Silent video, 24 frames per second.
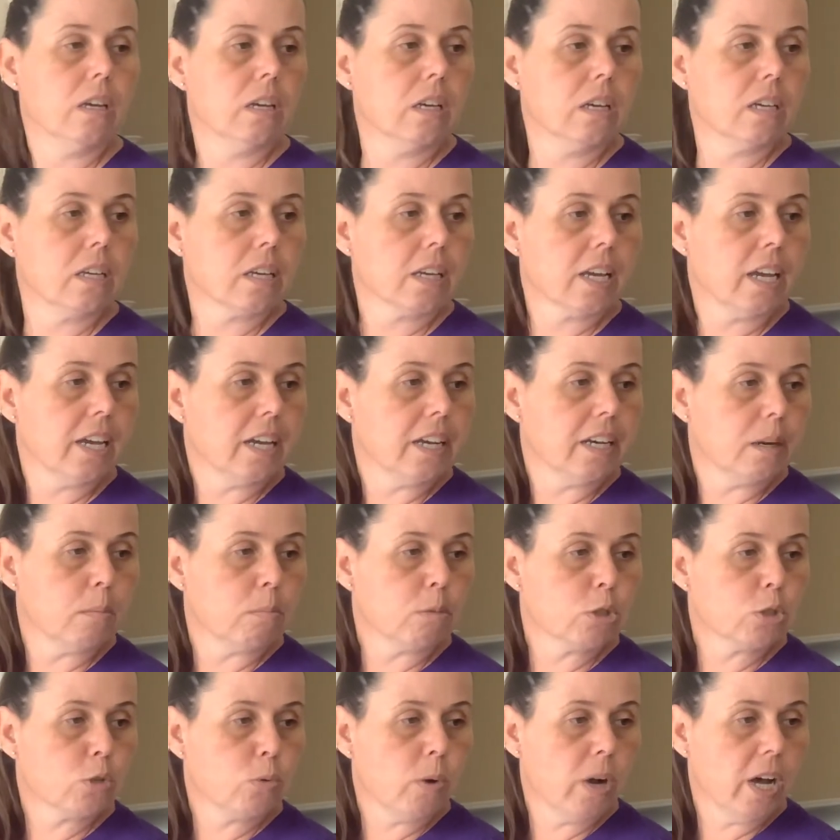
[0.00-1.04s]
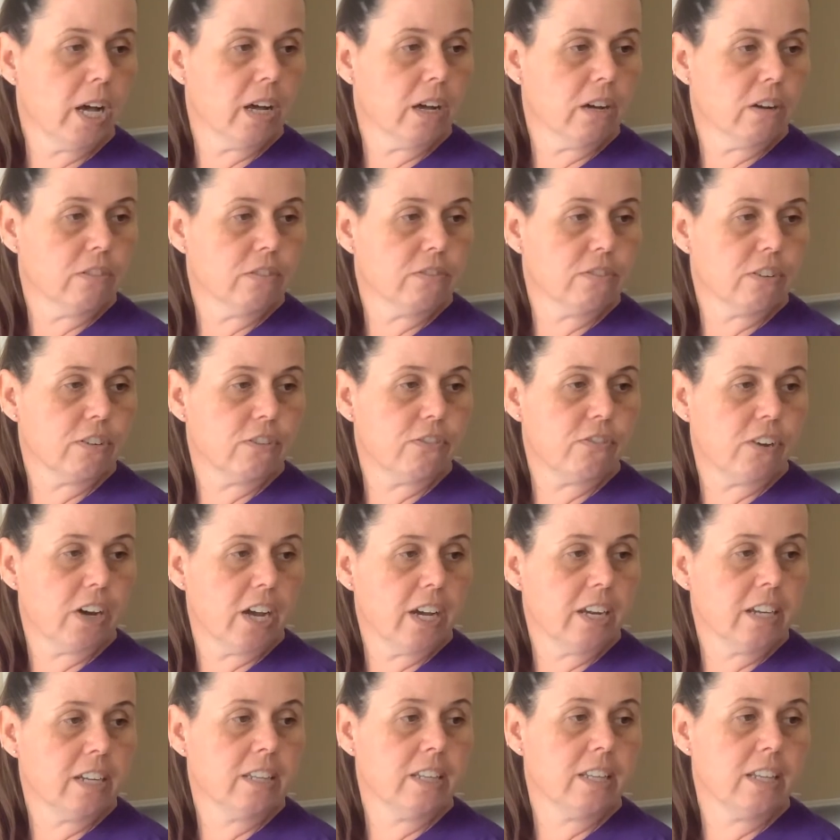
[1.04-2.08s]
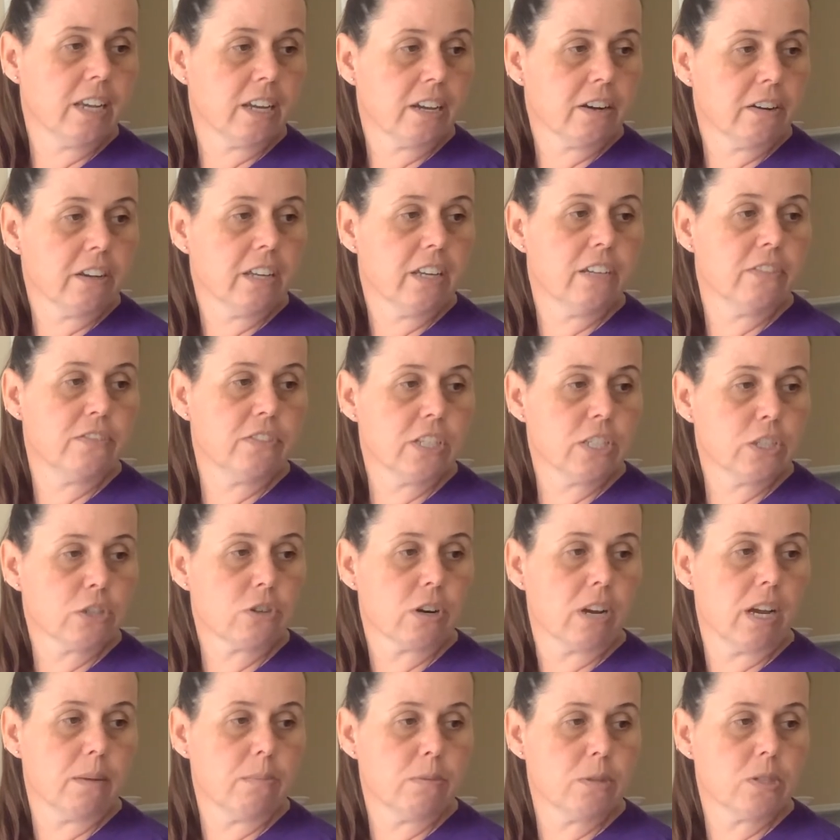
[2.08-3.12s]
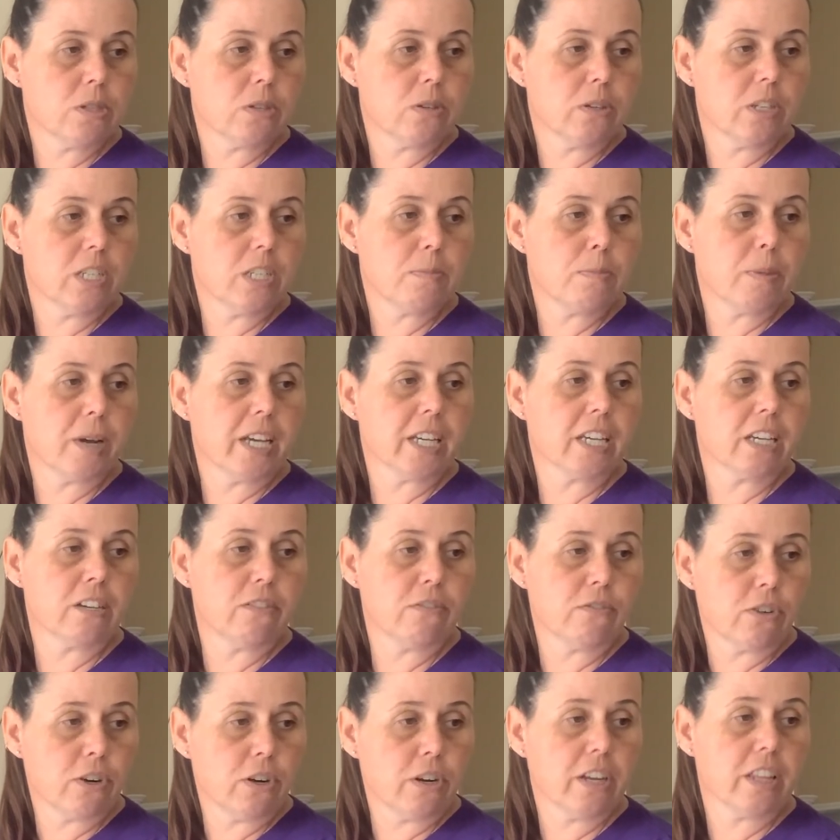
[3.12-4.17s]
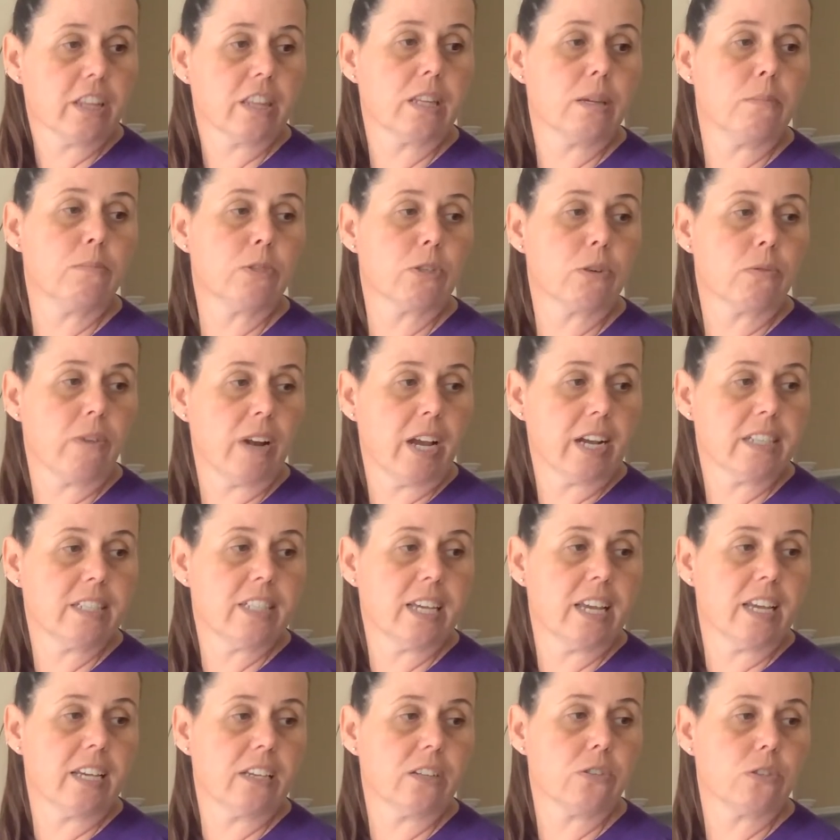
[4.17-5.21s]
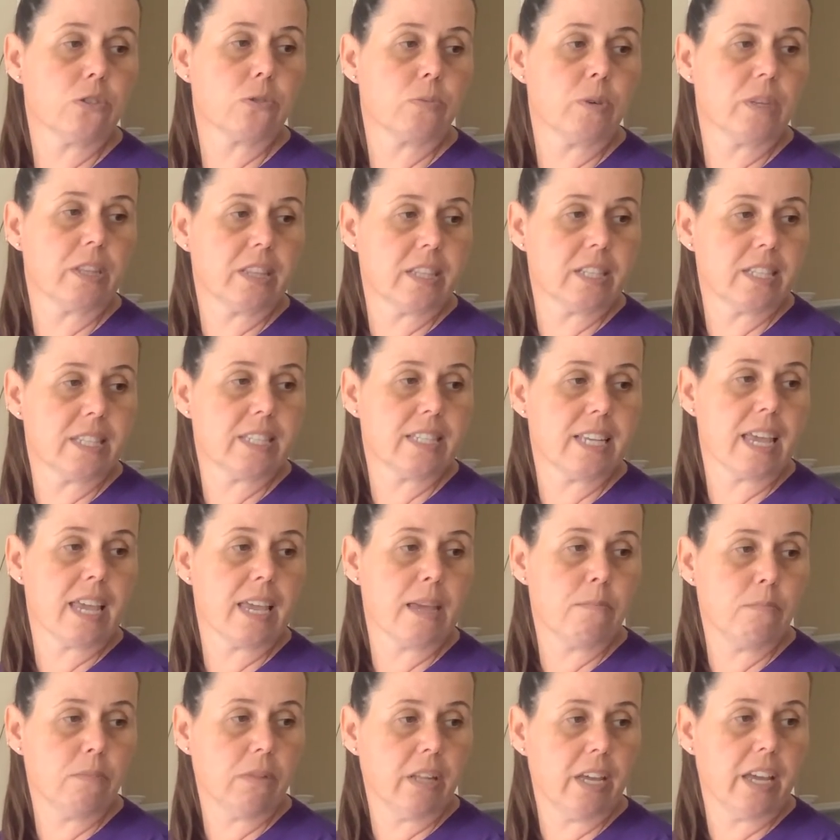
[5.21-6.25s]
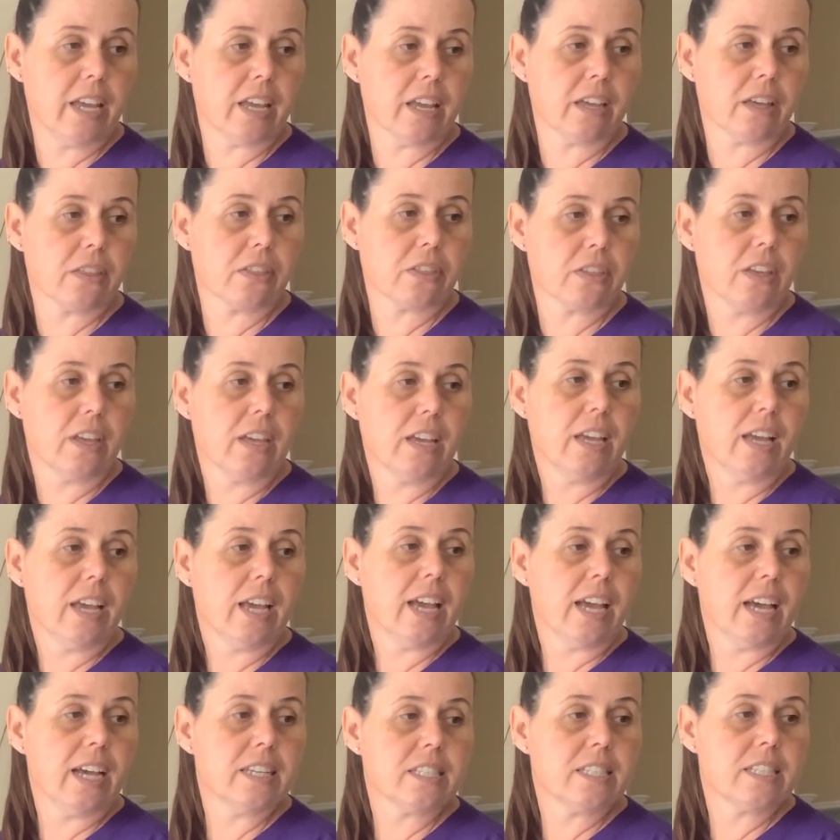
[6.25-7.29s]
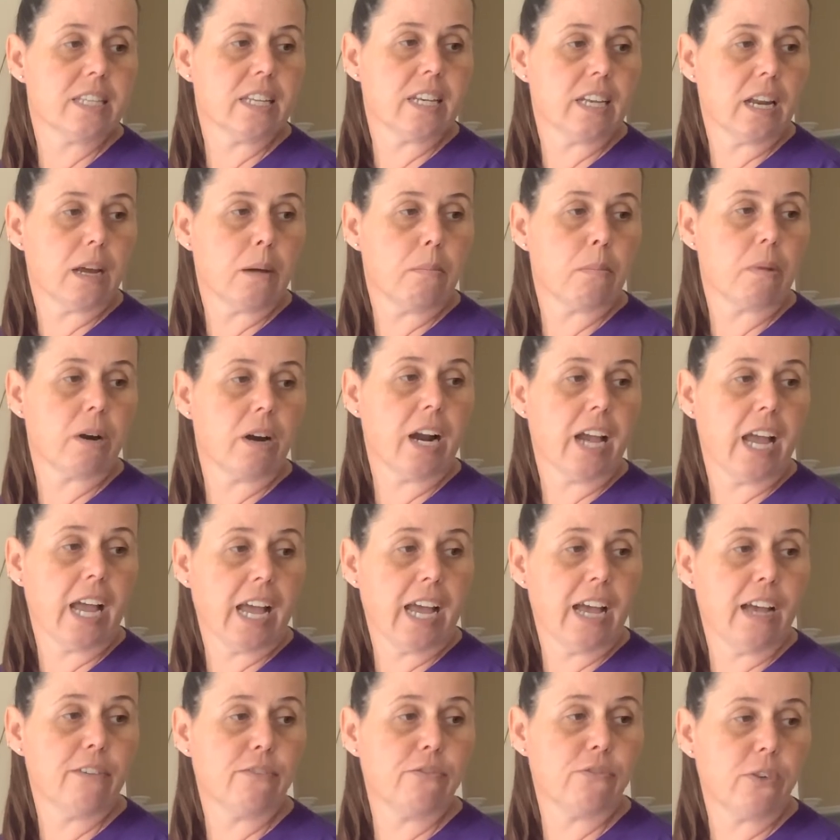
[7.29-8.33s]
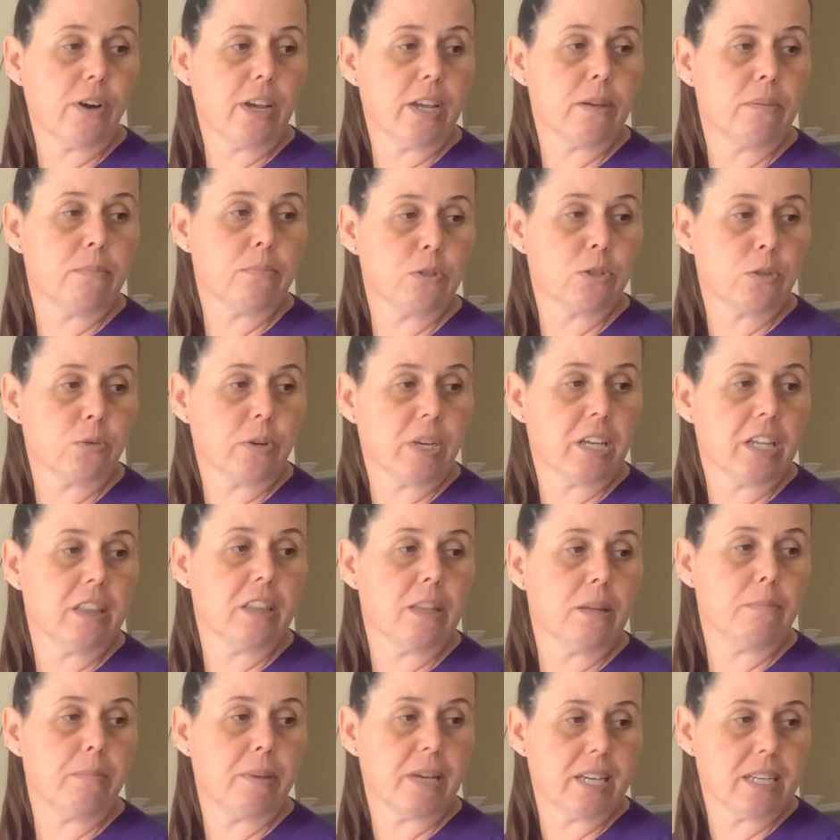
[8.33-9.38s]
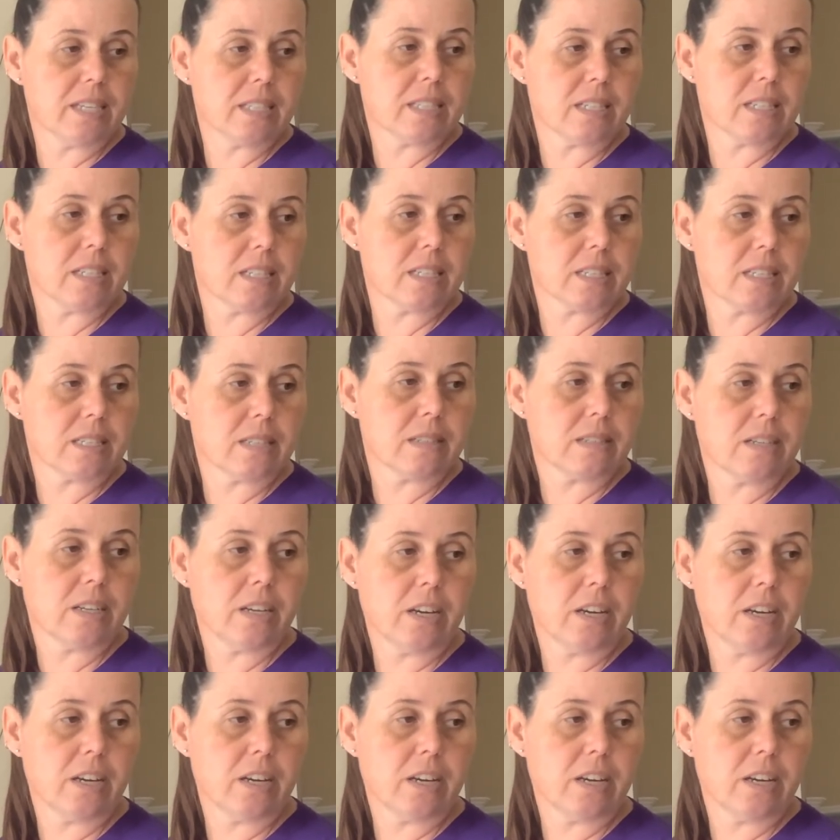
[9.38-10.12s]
Okay, number 12. Find the area of these trapezoids by converting them to rectangles with the same length as the number halfway between the bases.